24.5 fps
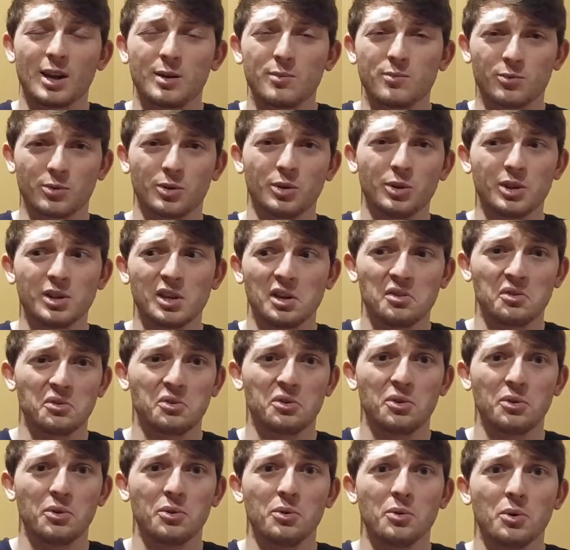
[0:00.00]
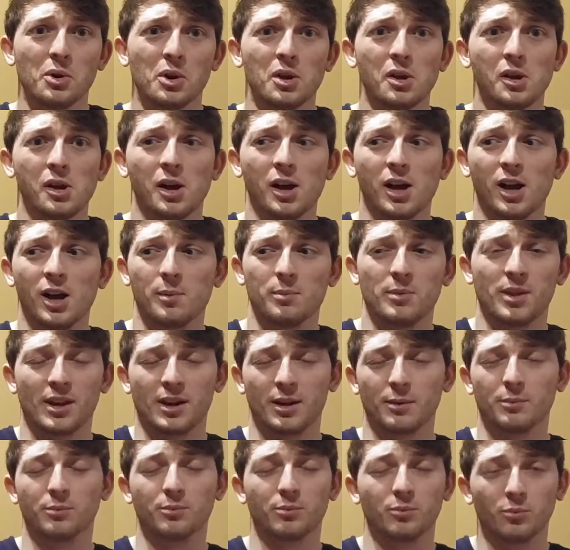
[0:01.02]
that I'm really into,
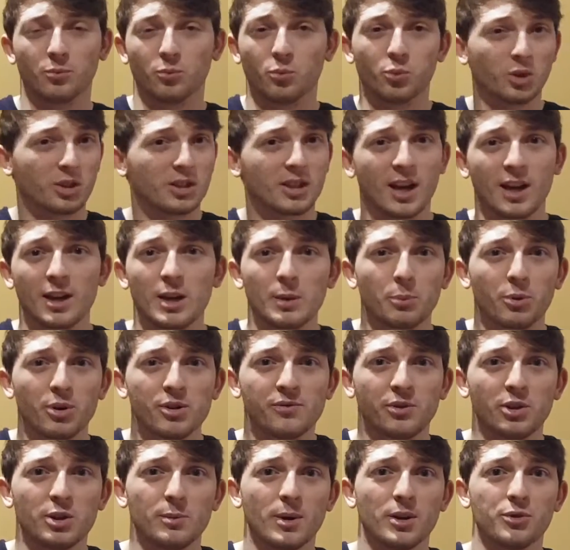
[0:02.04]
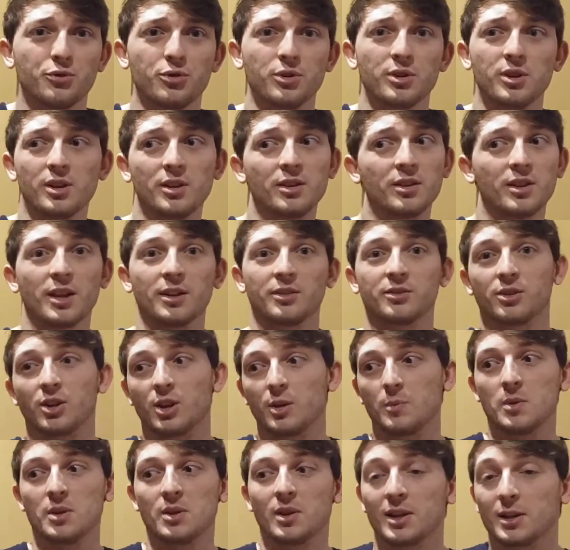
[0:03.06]
that I was kind of briefly mentioning, that's
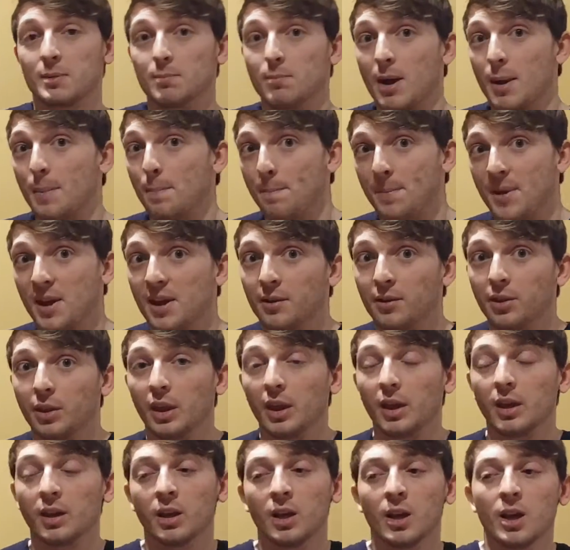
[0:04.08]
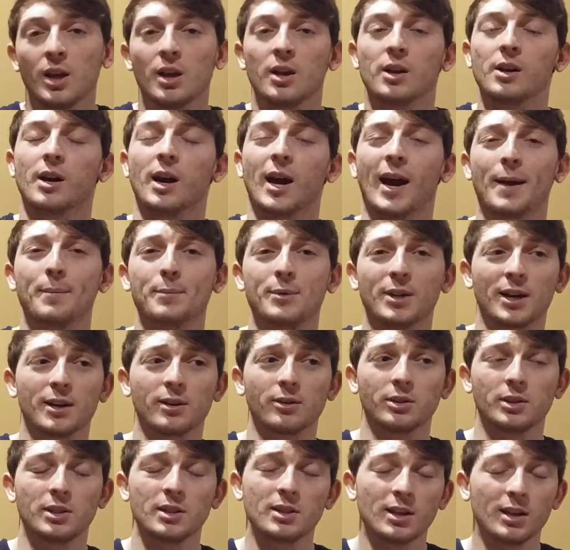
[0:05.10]
going to be like my big thing, I'm
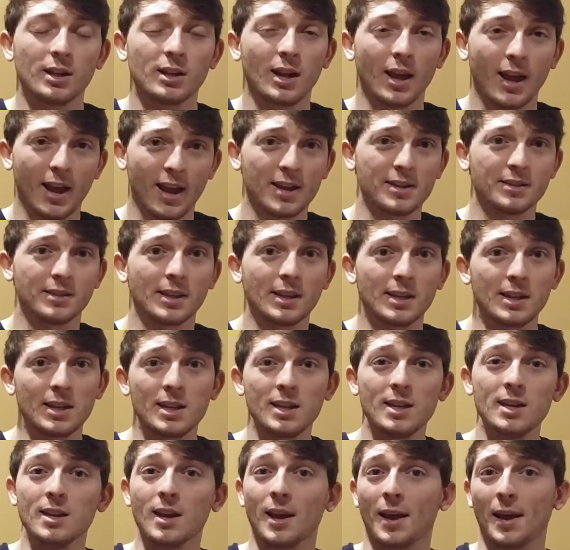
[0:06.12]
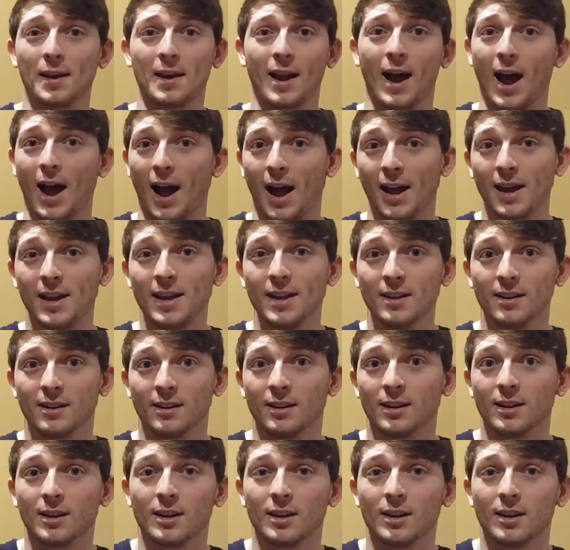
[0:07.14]
titling it as E and I.